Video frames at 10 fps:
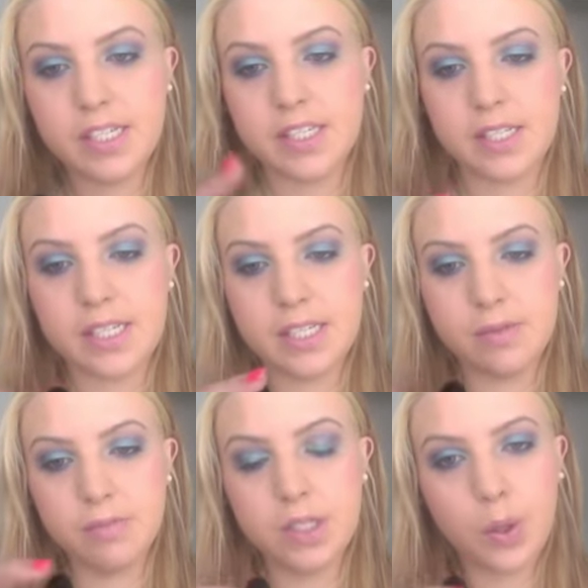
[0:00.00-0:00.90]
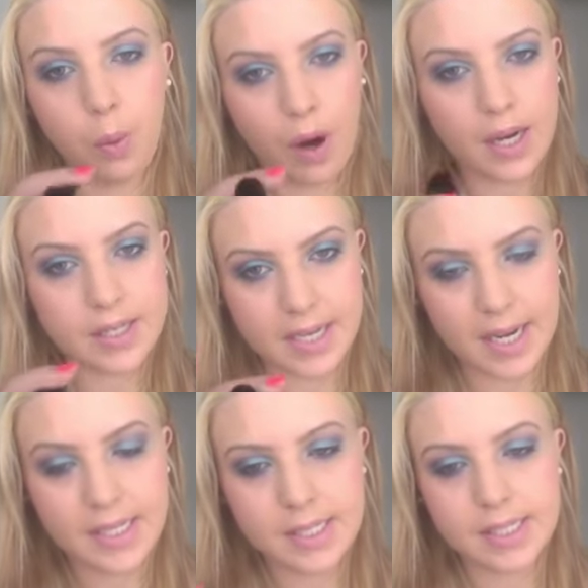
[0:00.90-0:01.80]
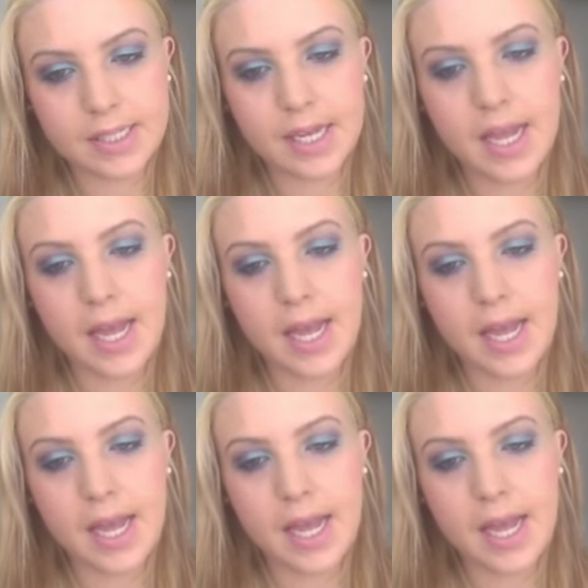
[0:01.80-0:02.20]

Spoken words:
It's quite dense